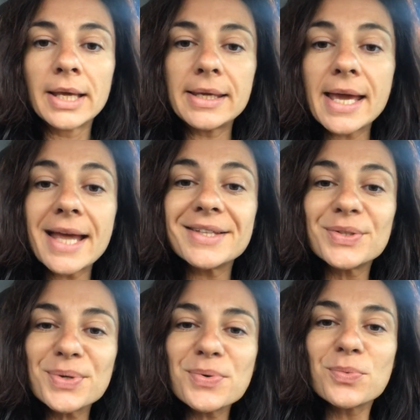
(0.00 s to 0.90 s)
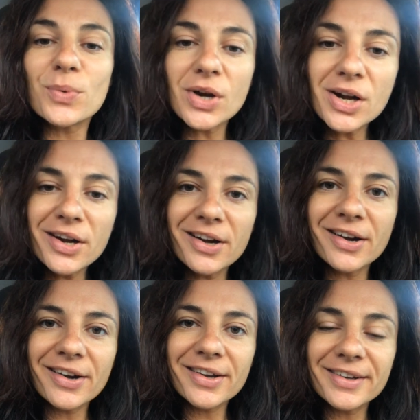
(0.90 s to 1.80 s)
Get to
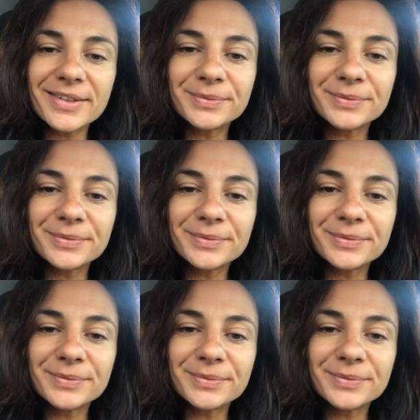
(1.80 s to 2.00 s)
work.